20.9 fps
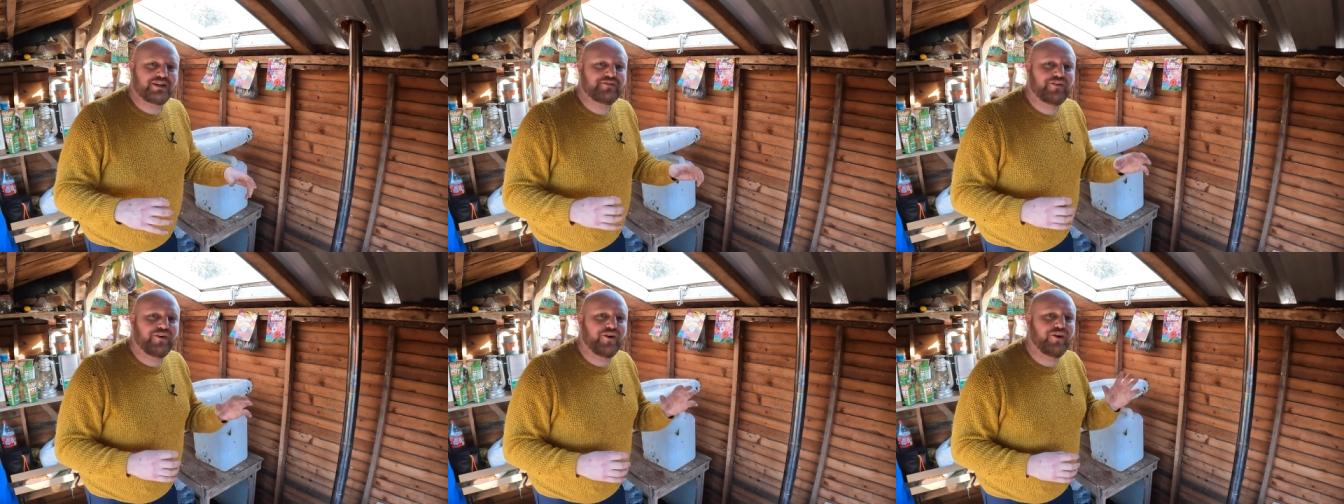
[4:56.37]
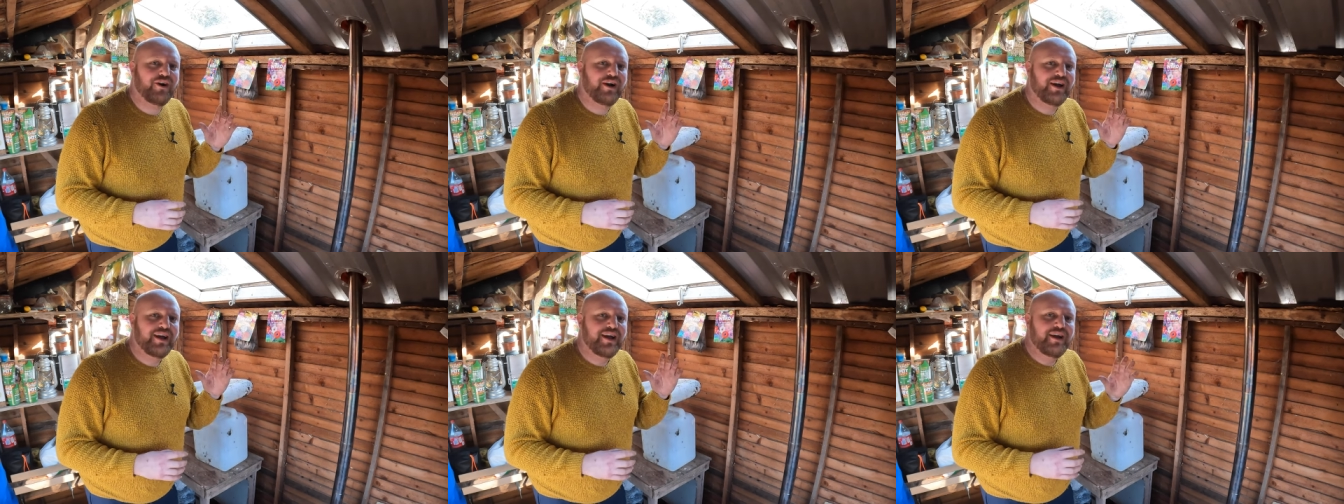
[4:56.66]

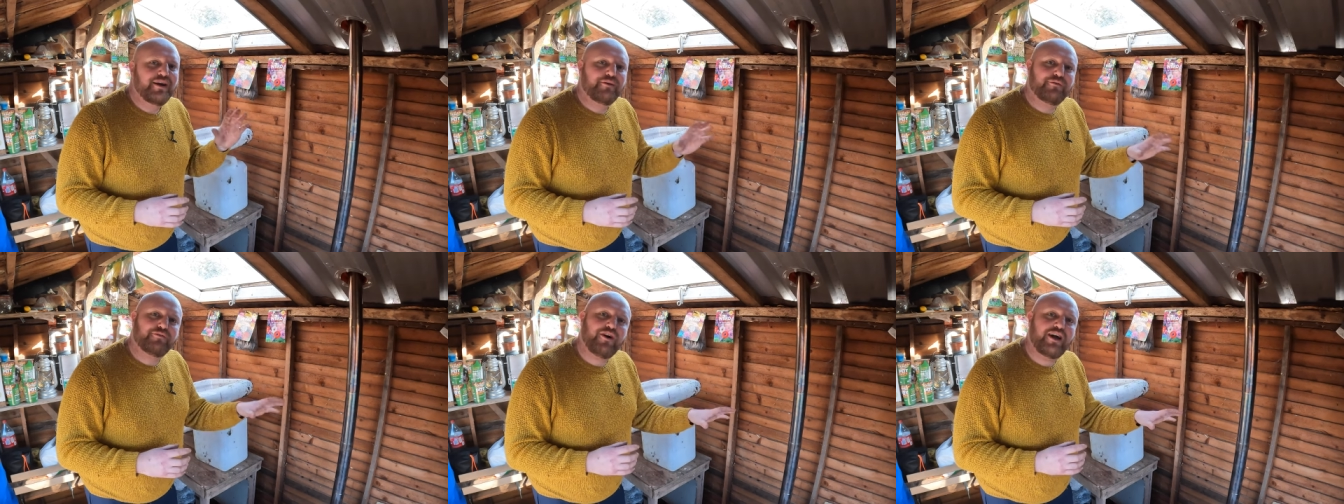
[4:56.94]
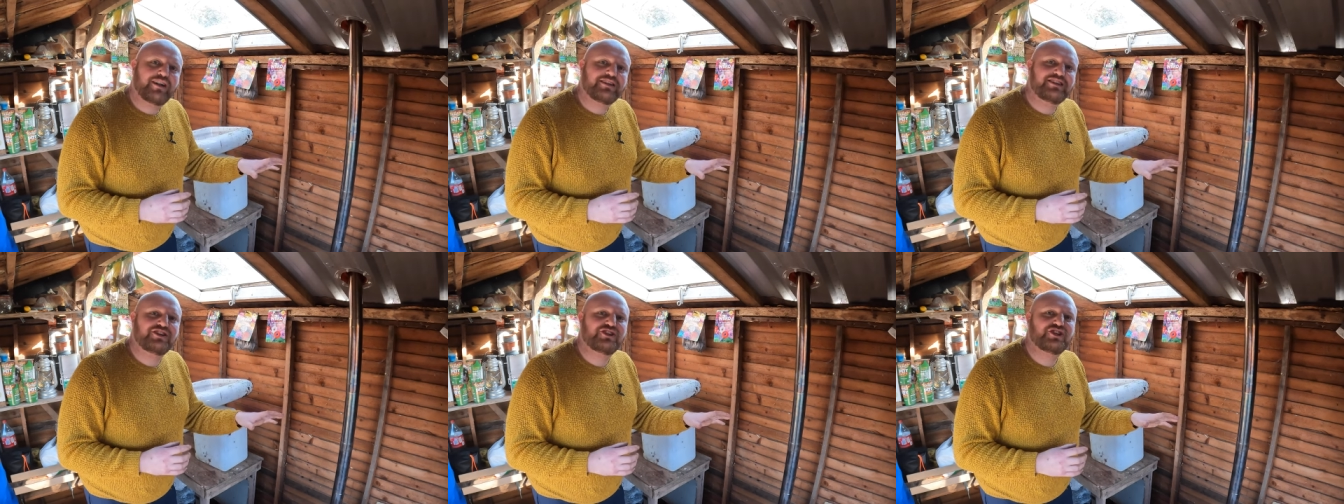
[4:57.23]
for
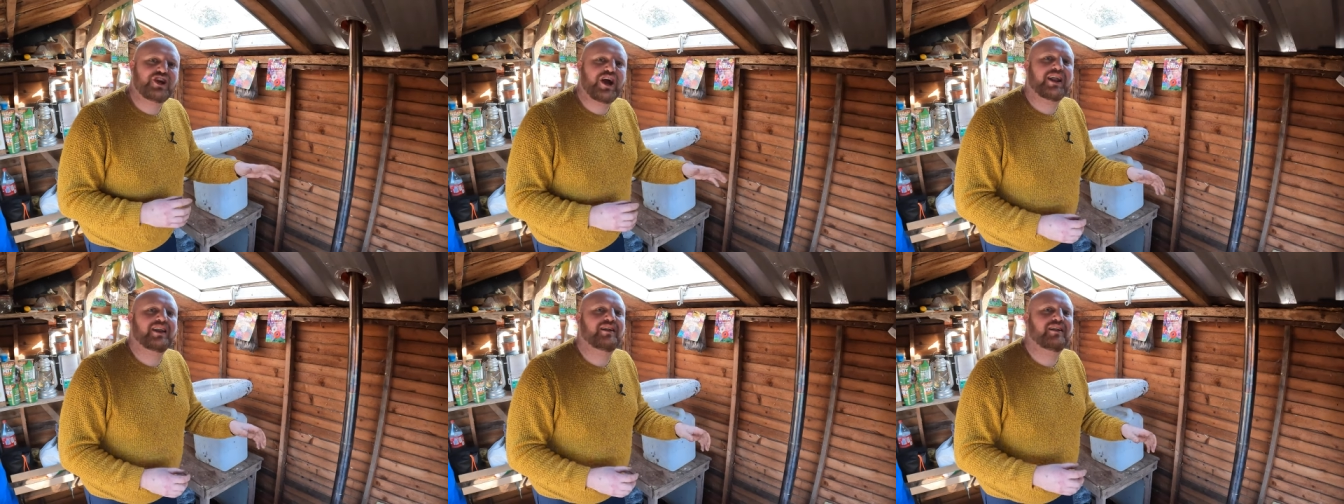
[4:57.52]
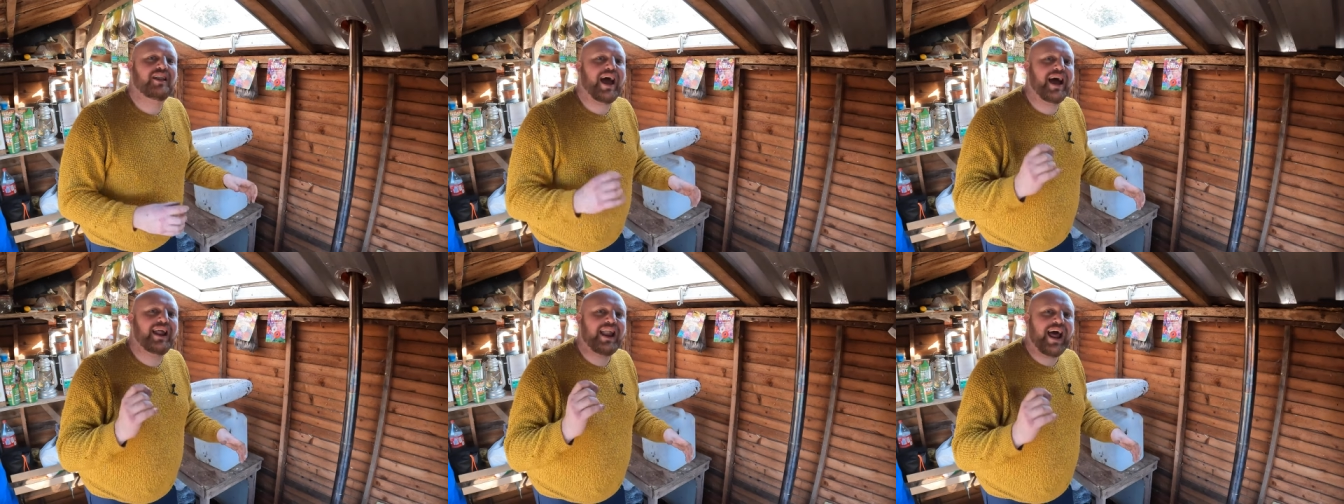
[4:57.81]
Freddie's
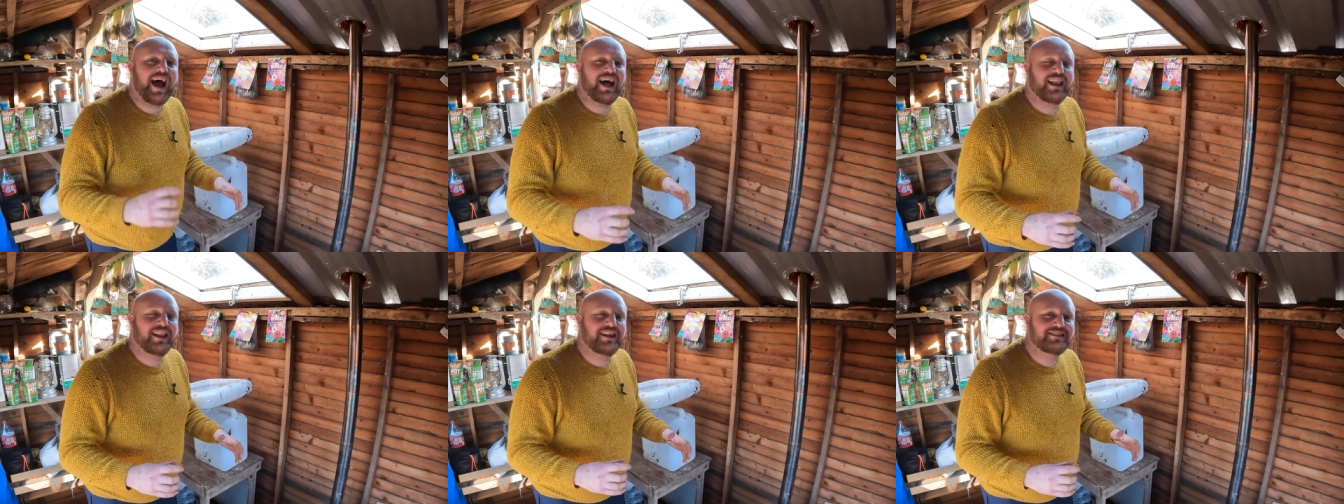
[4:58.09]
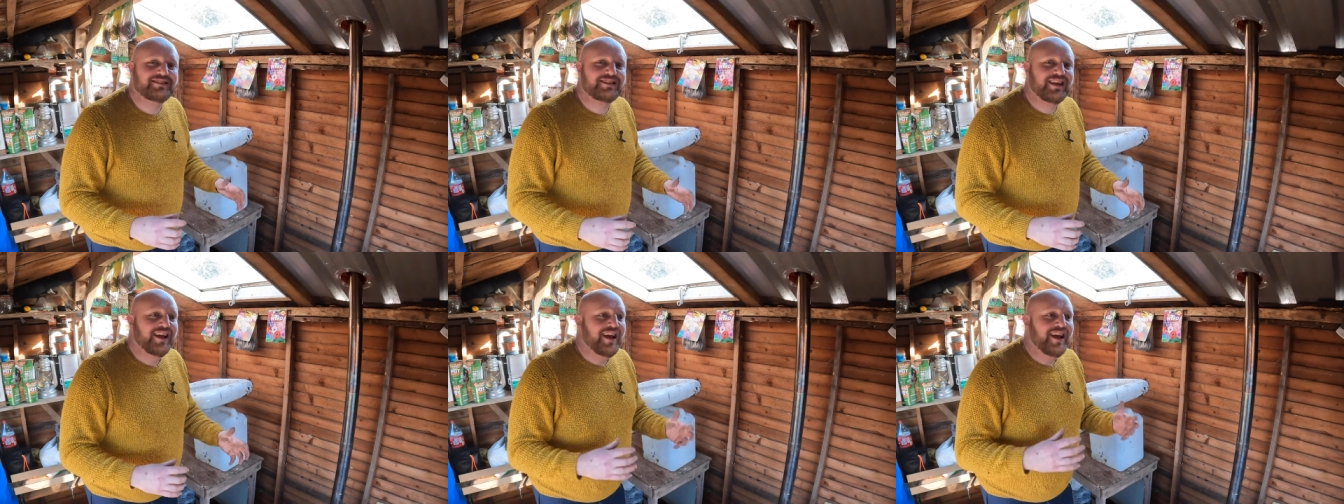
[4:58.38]
channel and
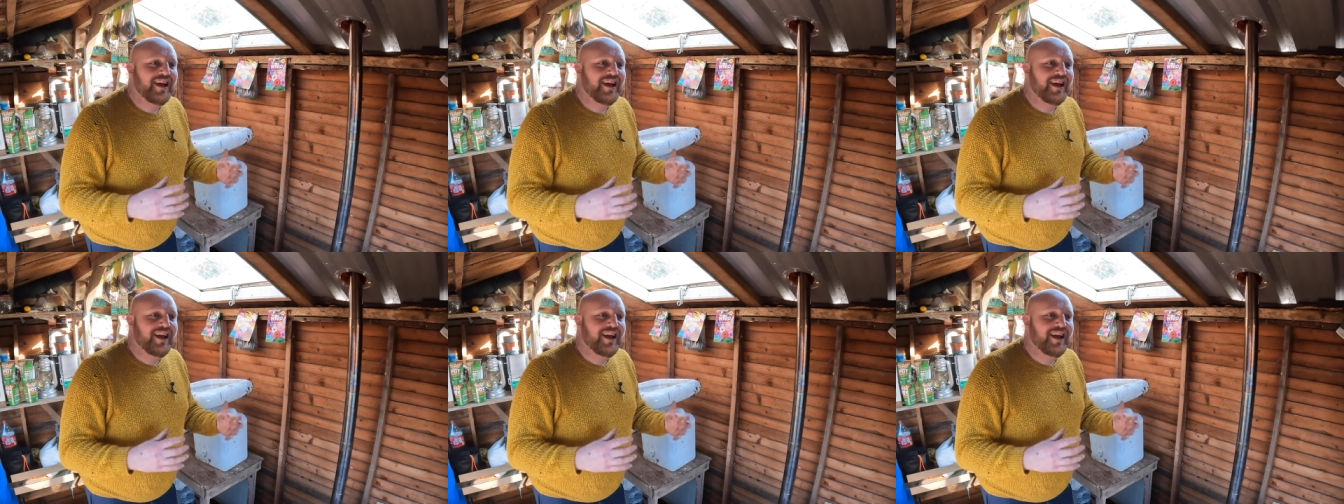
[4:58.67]
Alan's